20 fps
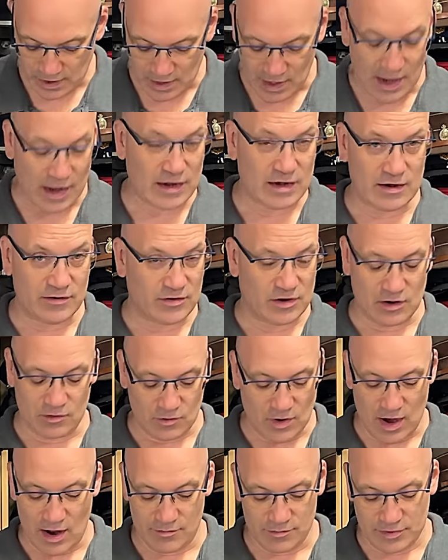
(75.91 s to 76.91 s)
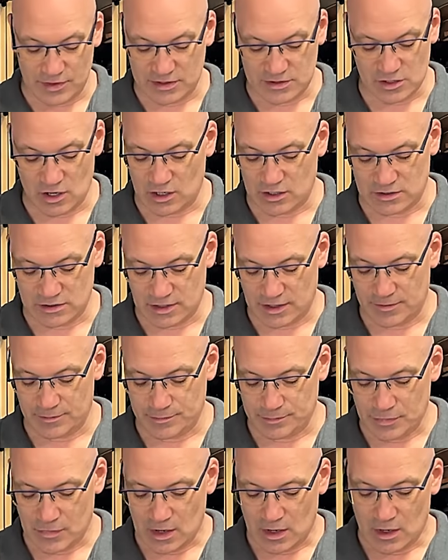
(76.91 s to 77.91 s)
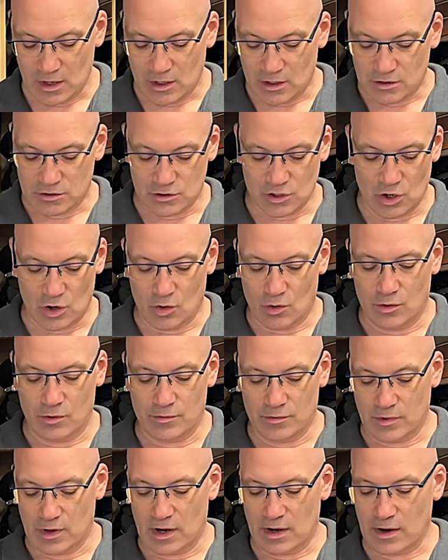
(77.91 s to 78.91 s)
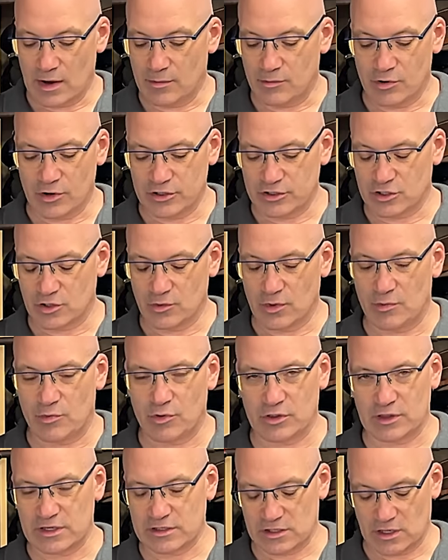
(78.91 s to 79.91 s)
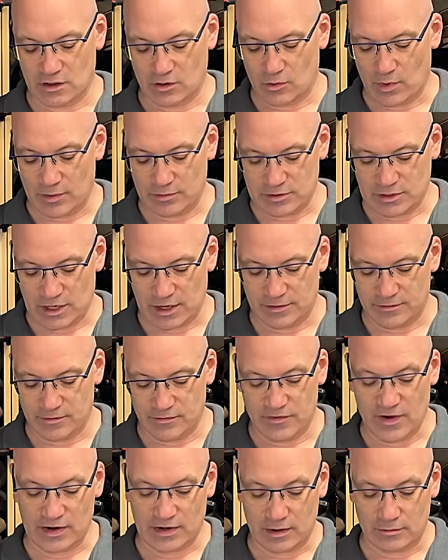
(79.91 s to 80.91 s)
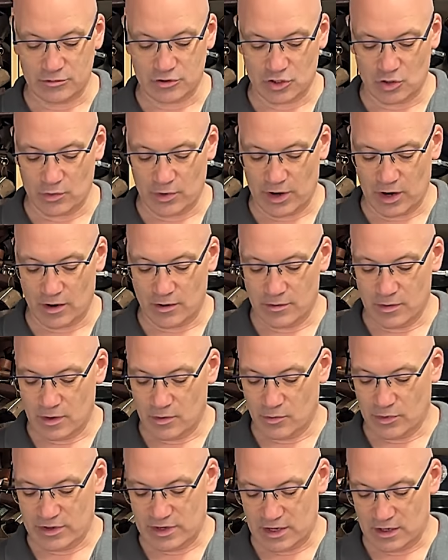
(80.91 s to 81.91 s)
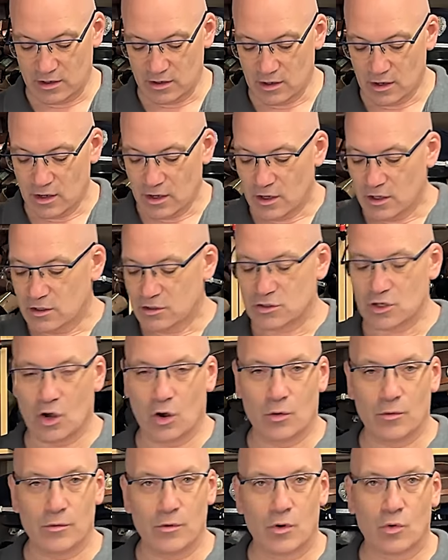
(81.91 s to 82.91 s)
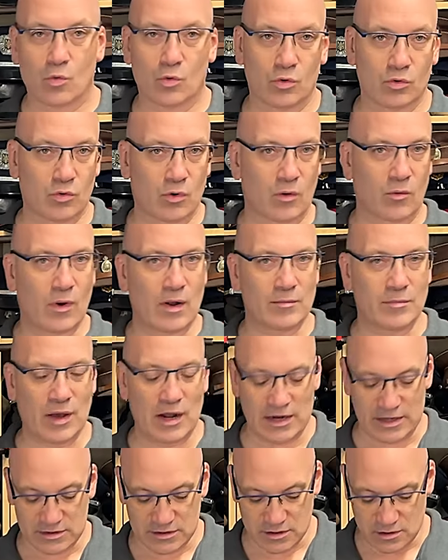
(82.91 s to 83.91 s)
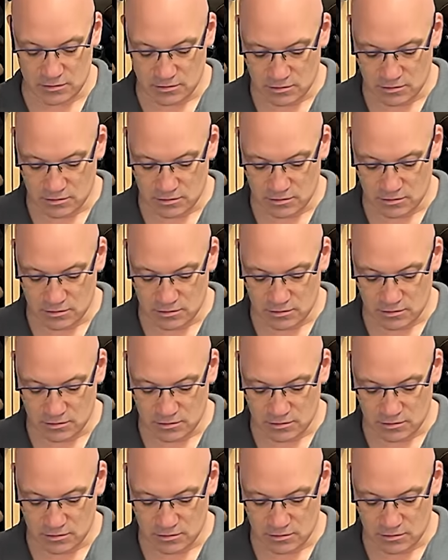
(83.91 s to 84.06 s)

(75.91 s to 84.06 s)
I didn't even unwrap these, honestly. So I'm pretty sure we put these on the website. In fact, I'm sure we are. We did. So World War I puttees.